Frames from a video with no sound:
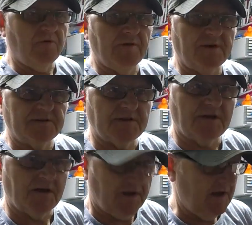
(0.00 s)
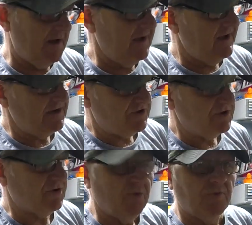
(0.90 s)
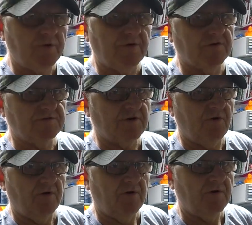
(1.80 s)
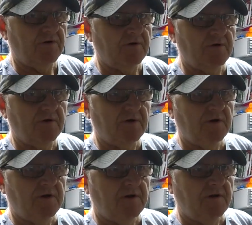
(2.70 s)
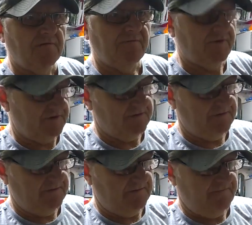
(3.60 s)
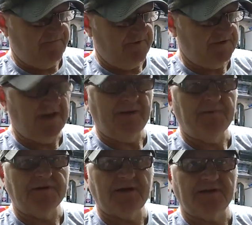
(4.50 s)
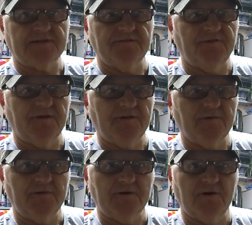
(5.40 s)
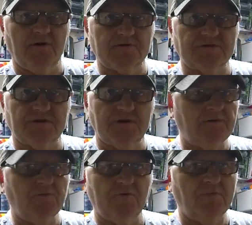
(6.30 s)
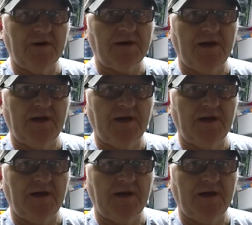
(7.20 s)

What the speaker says: this, it should come with those on, but for the time it takes to fit them and the cost, it wouldn't make it